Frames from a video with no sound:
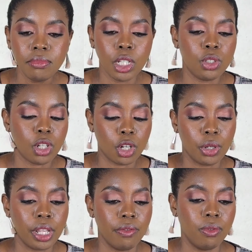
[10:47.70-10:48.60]
you start
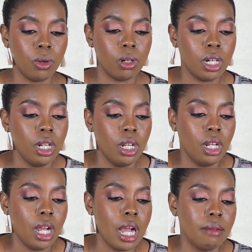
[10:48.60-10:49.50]
looking for
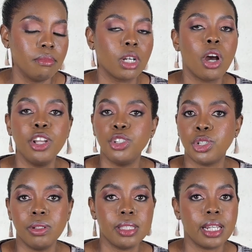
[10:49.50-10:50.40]
a car
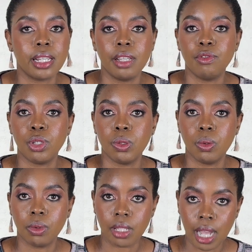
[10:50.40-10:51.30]
insurance that gives
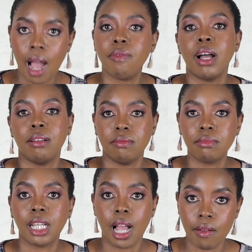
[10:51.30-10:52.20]
you the cover
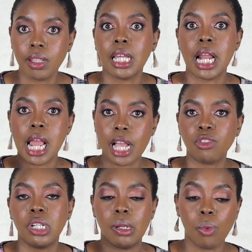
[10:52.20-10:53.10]
that I
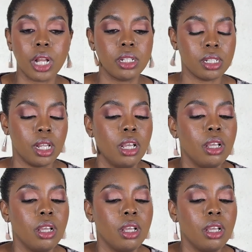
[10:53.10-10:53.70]
actually want.